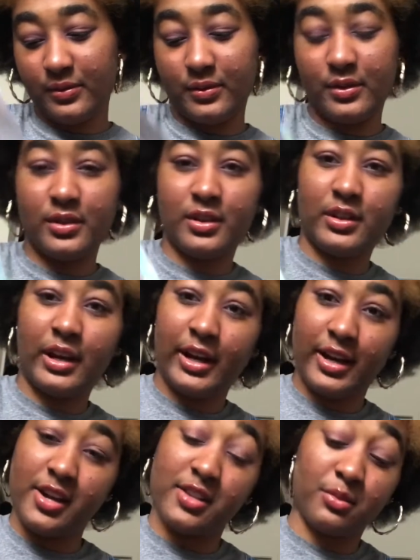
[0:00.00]
and then the eye
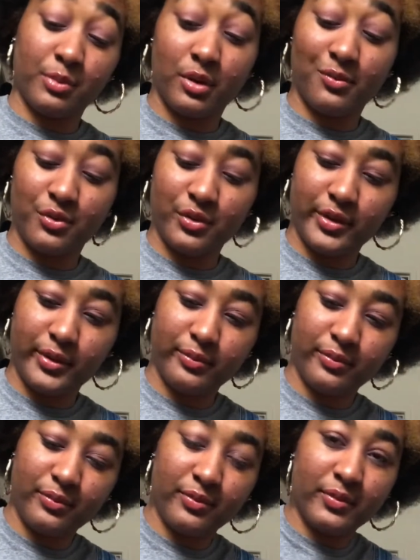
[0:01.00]
is a palm tree.
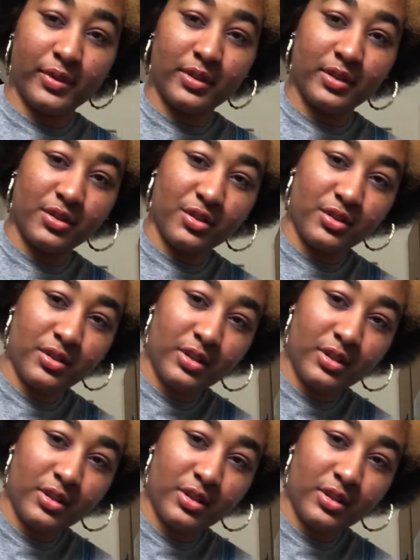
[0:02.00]
And just,